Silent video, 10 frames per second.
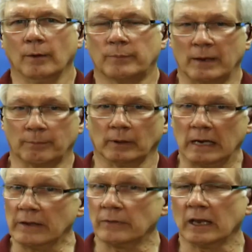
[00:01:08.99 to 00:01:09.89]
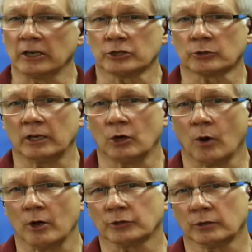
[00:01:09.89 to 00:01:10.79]
people in the industry, you
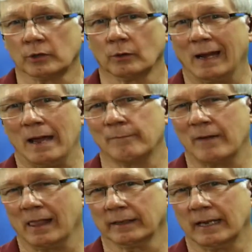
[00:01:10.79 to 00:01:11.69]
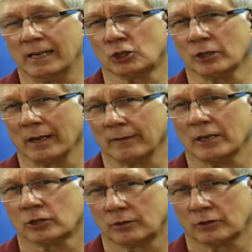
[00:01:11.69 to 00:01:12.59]
also do lab validation, and
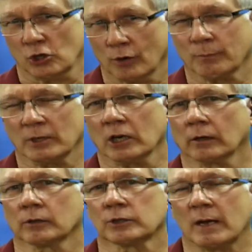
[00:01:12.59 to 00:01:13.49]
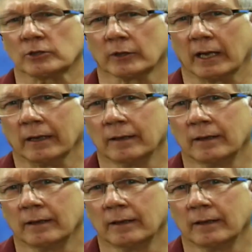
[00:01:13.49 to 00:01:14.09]
that's your particular specialty.